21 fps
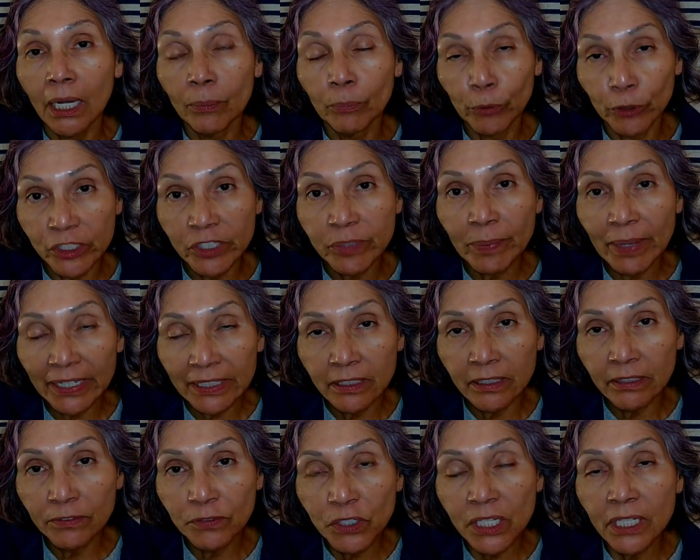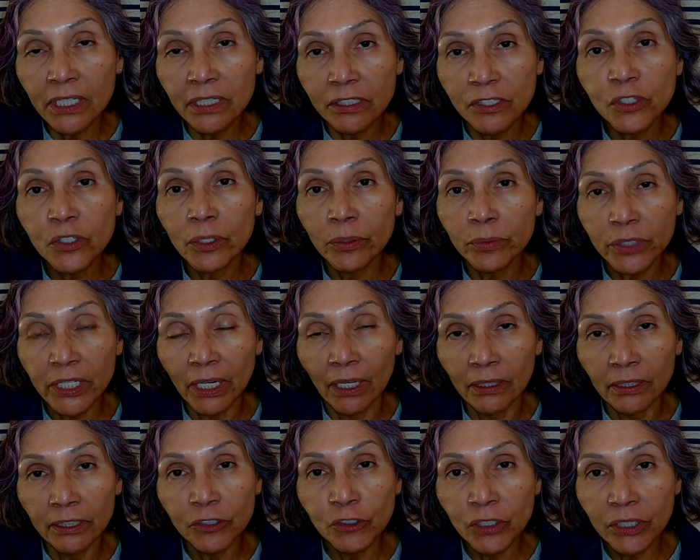perspectives in
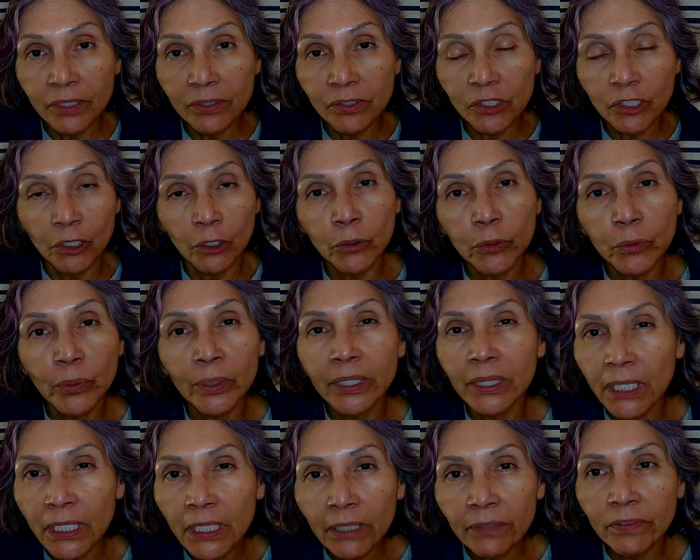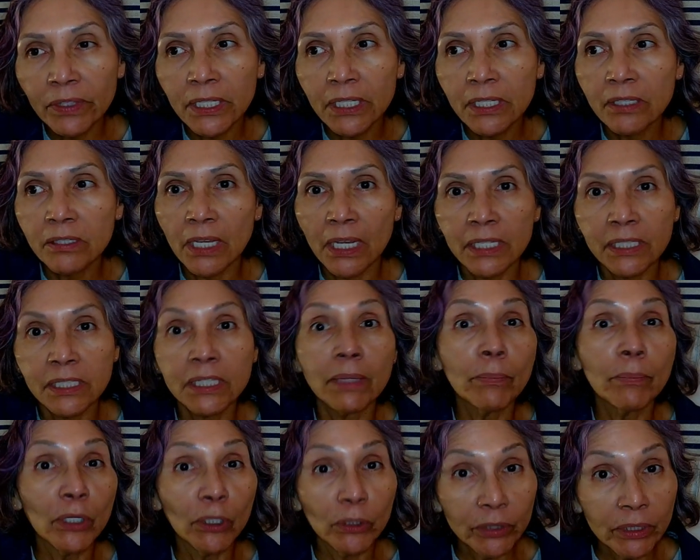sociology. So you can think of these as the
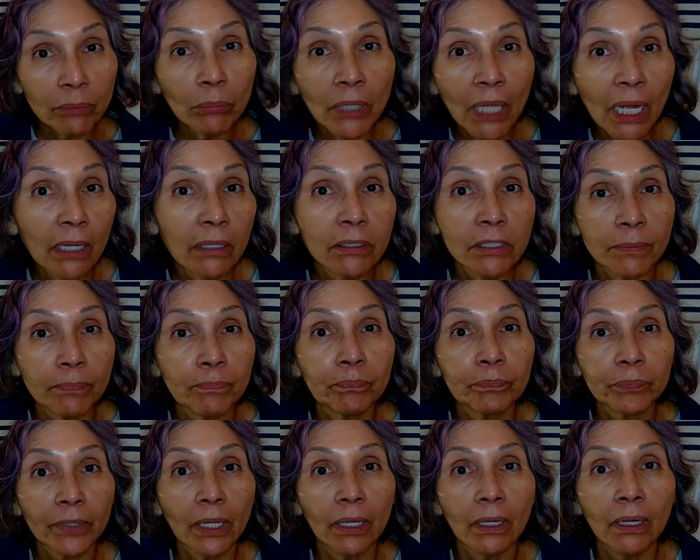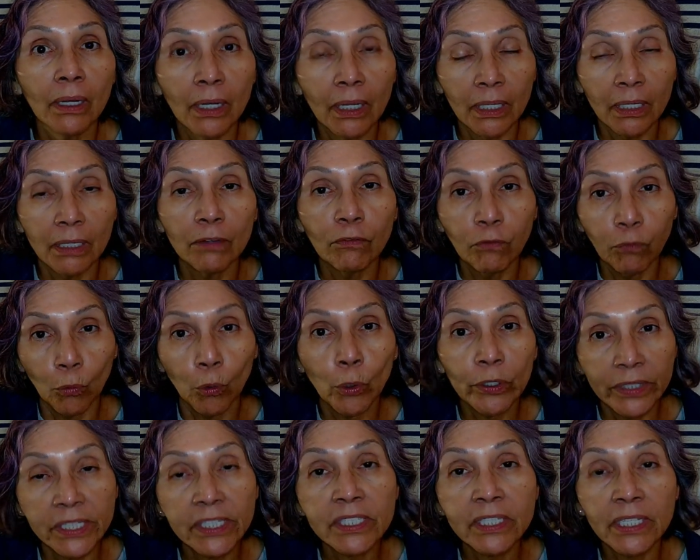building blocks
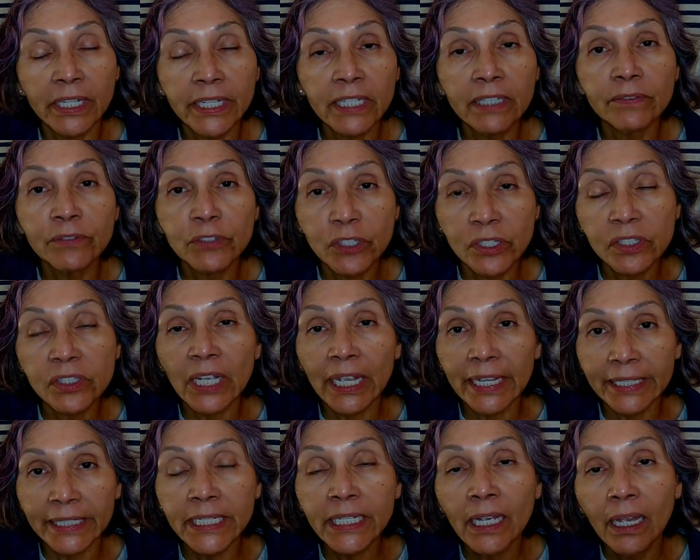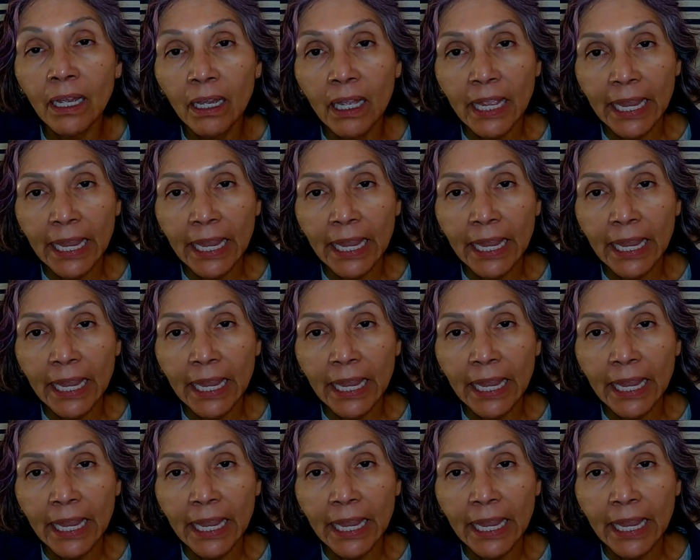for the study of society.